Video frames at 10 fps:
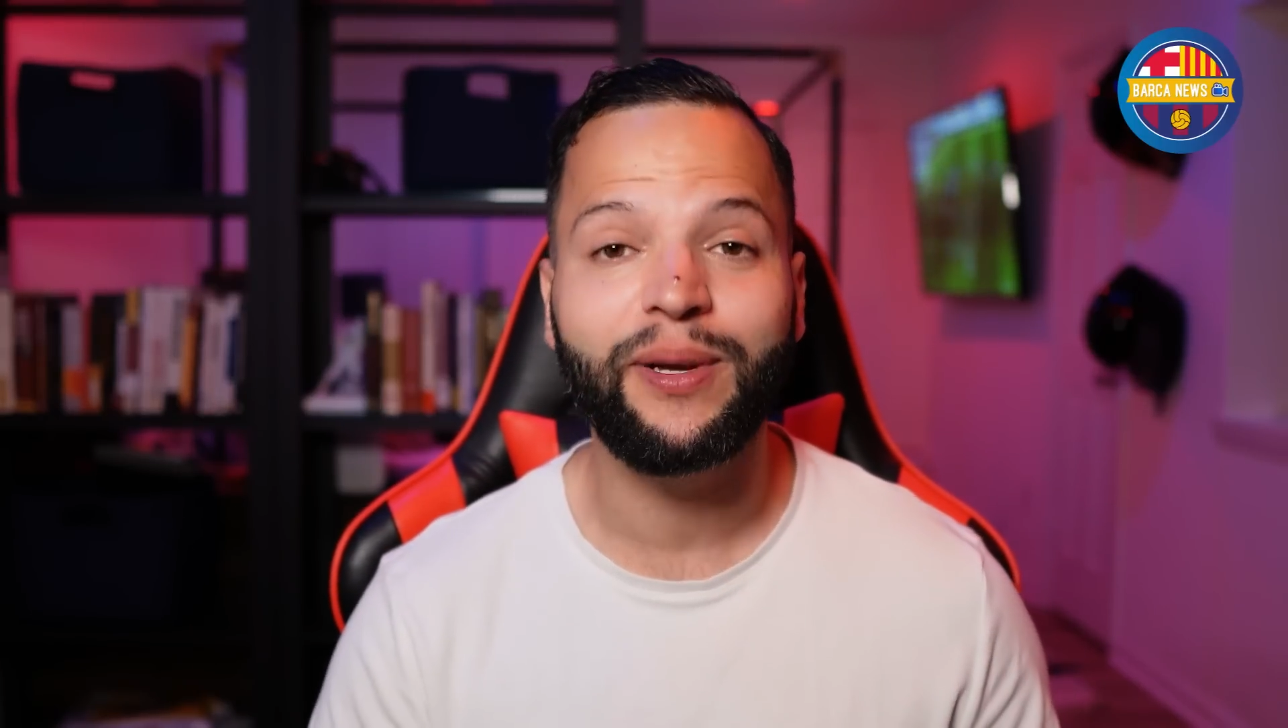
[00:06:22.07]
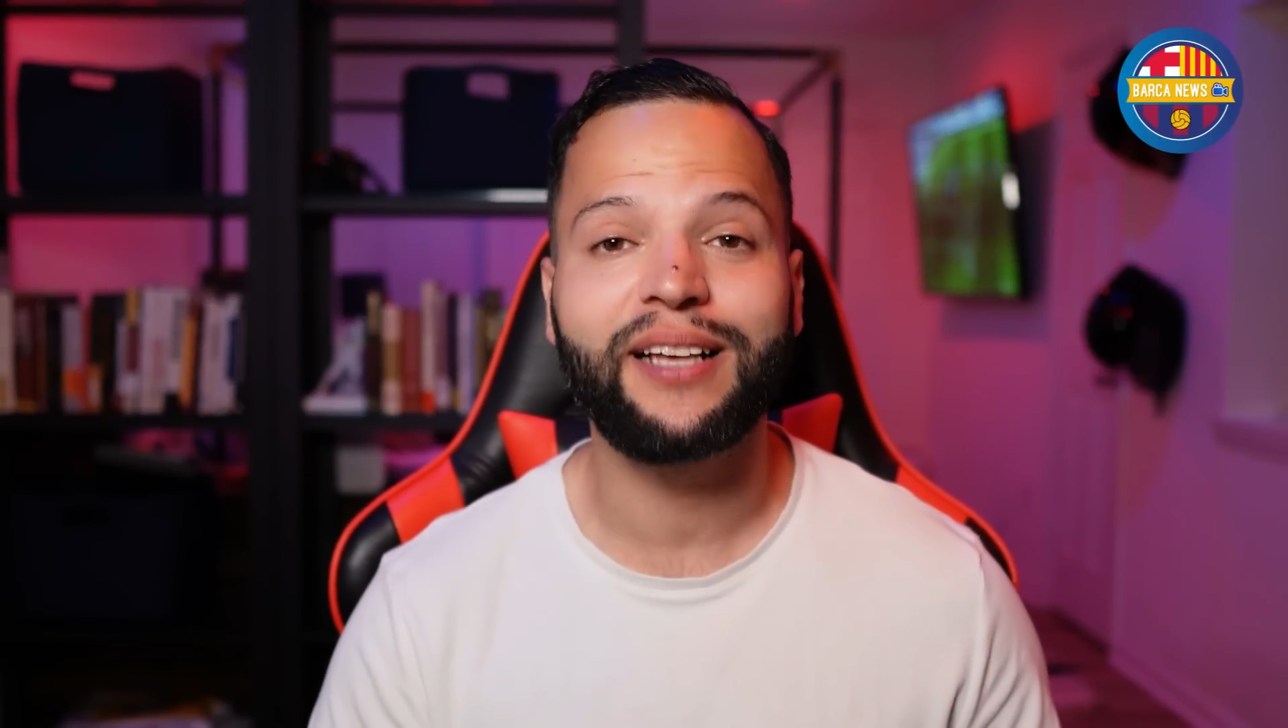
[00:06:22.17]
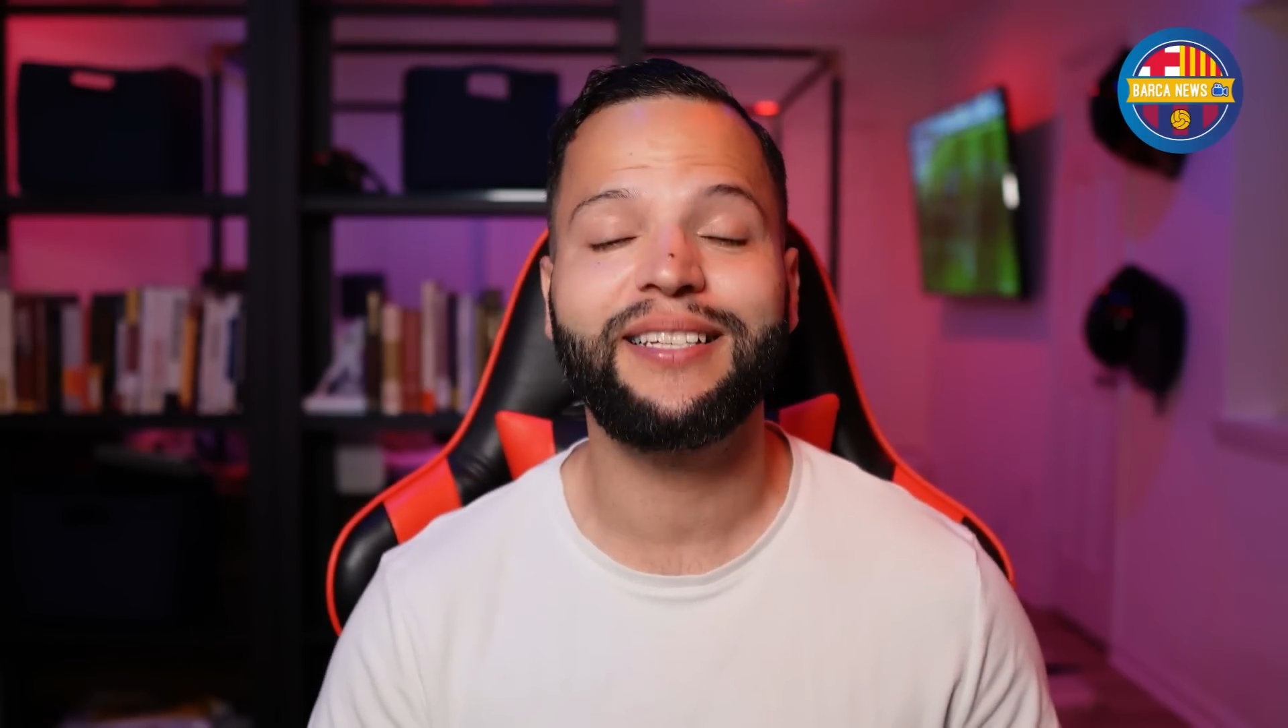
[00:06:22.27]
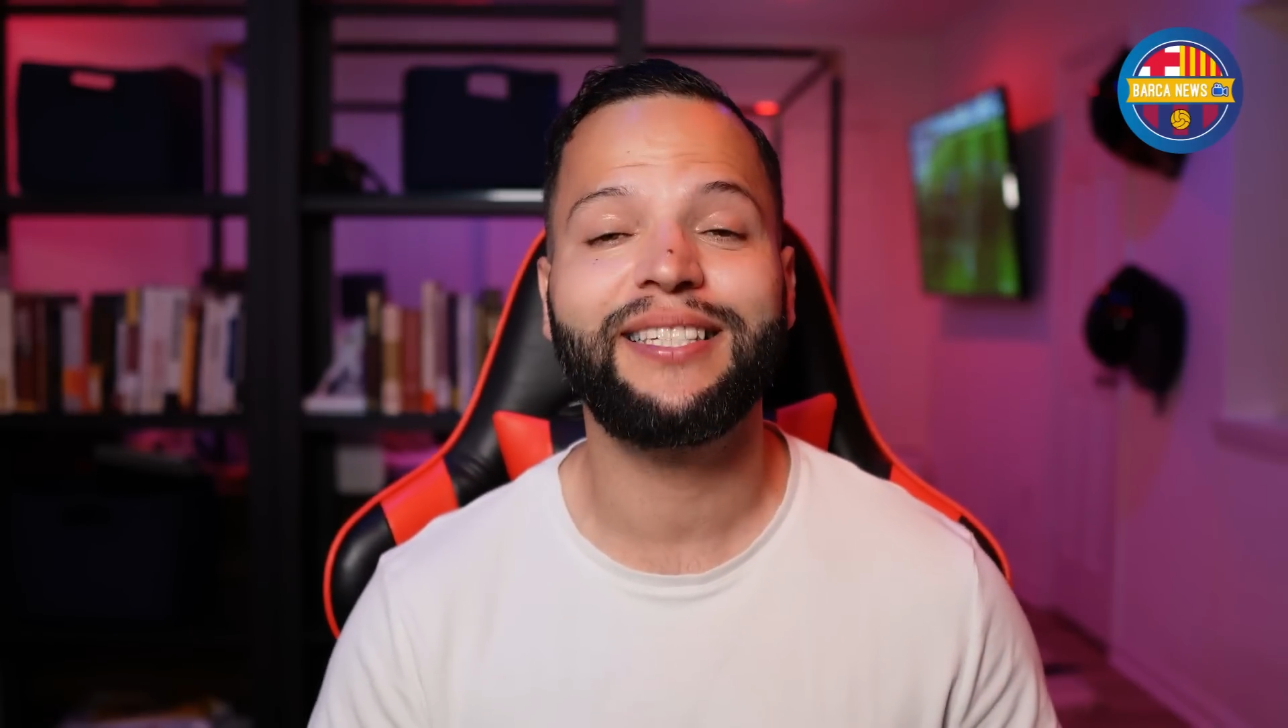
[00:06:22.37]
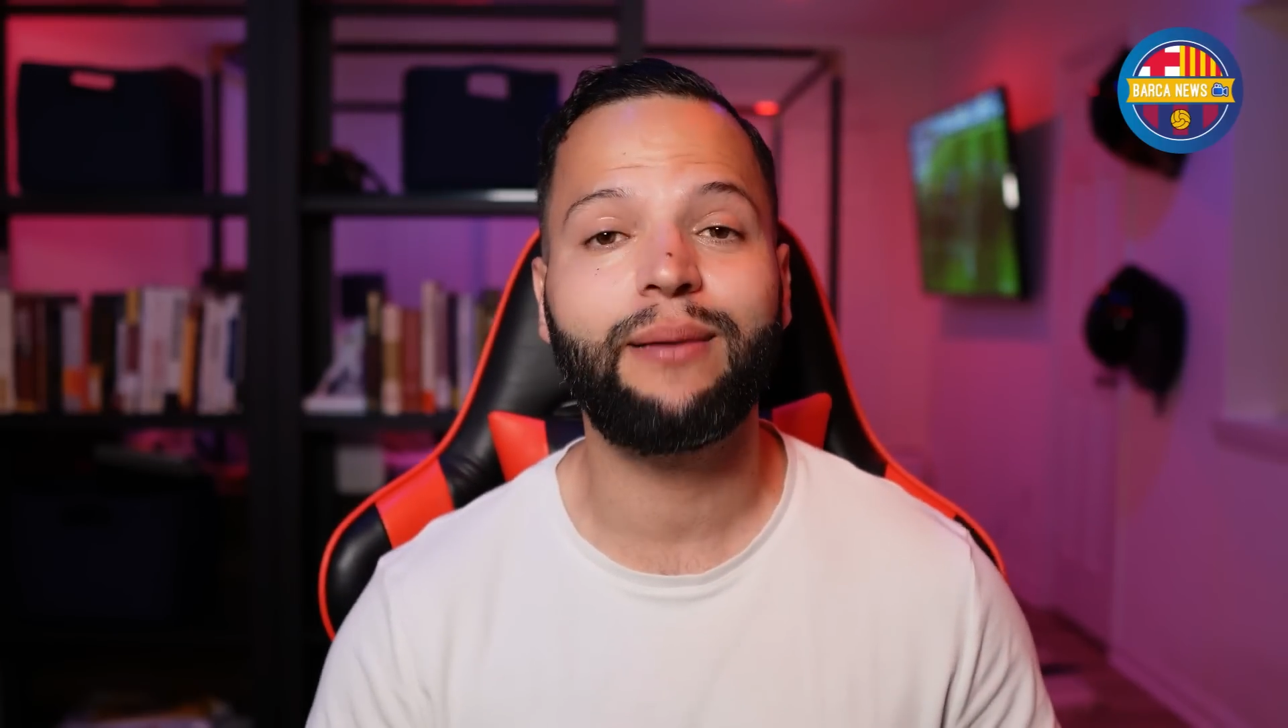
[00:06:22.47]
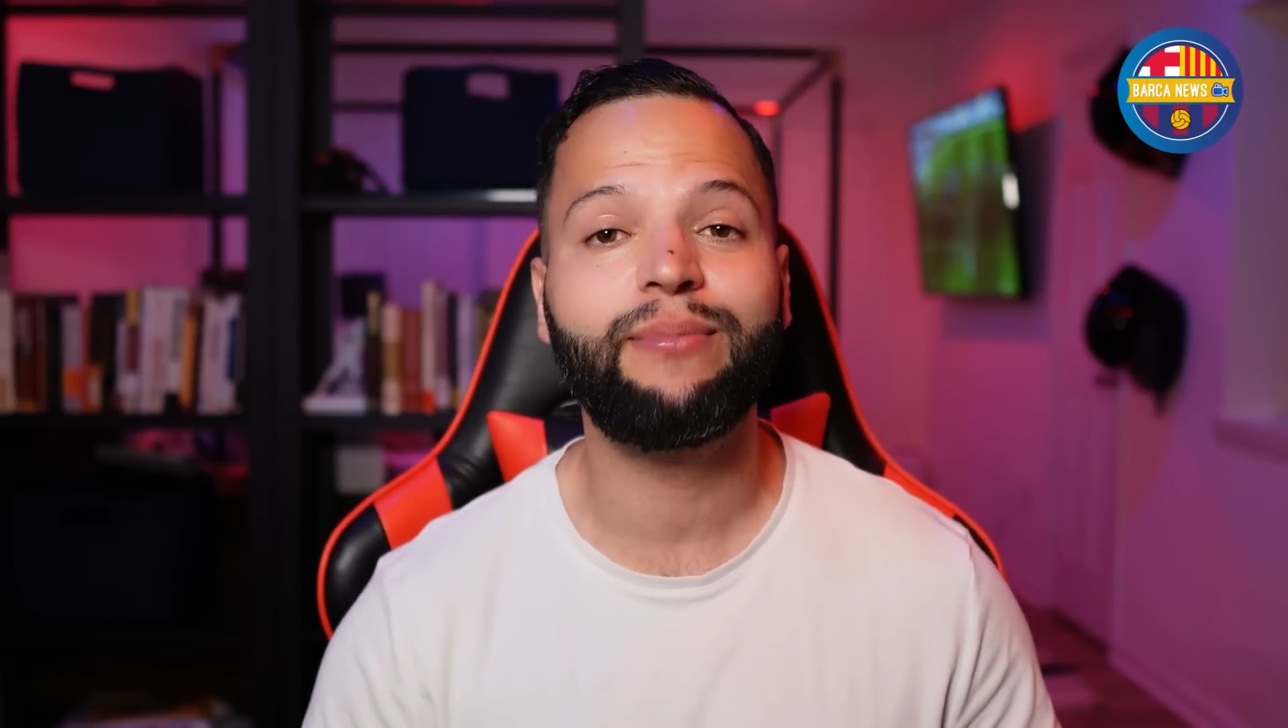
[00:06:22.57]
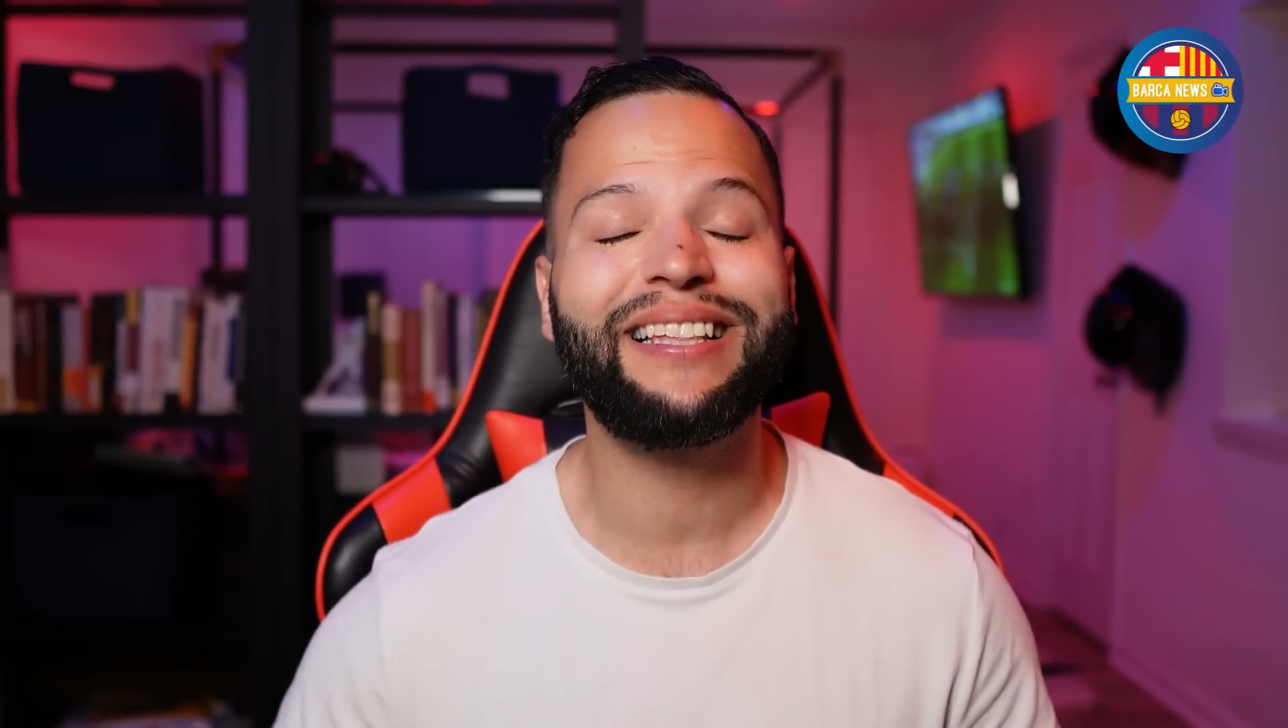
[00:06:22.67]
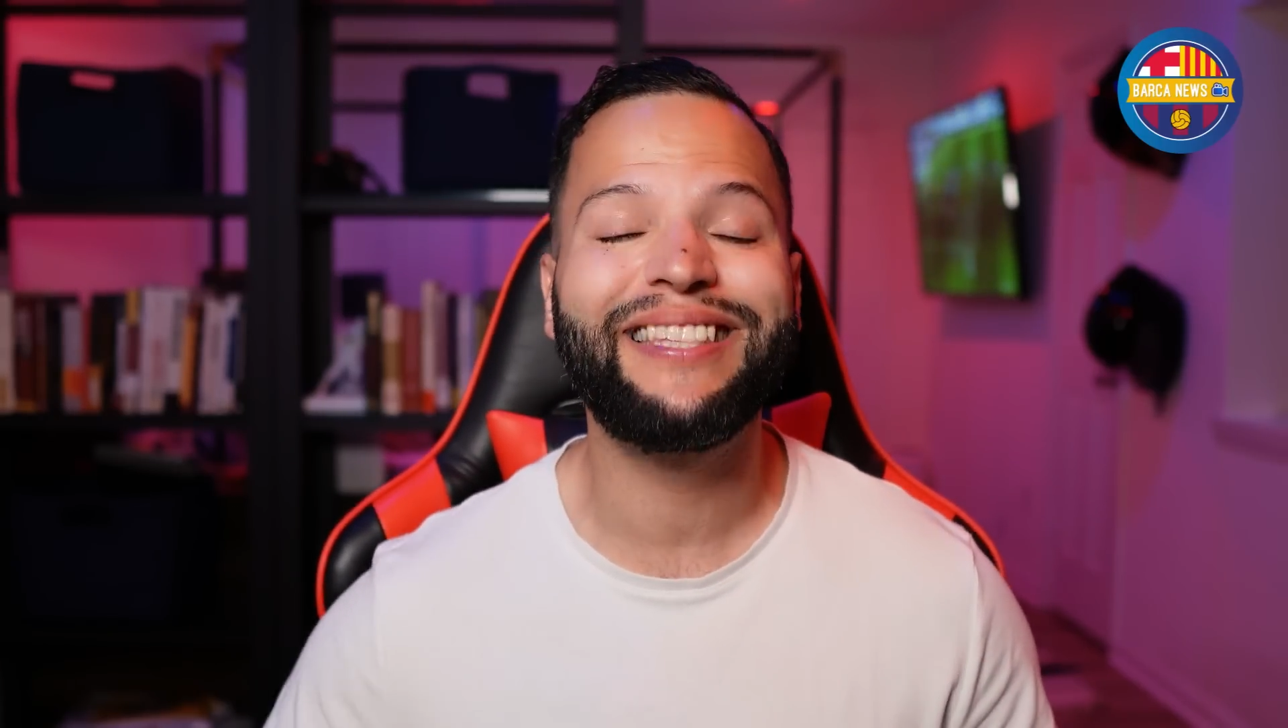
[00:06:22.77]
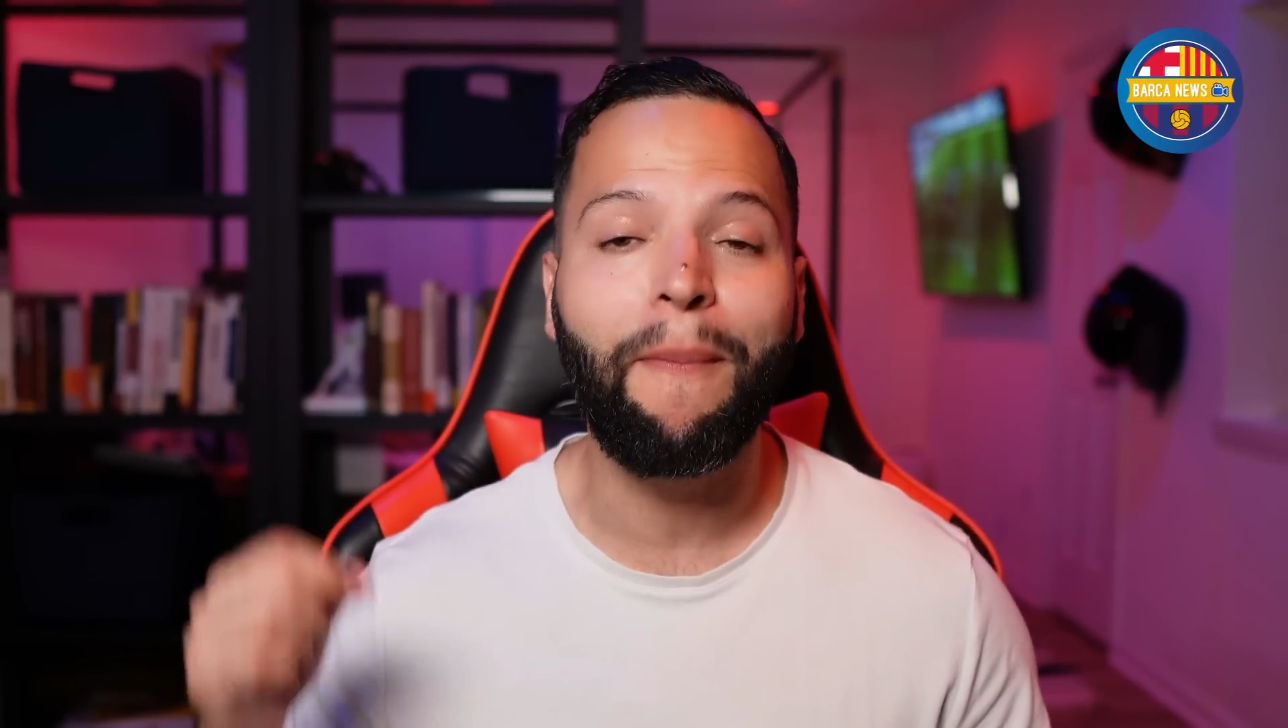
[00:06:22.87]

because it seems that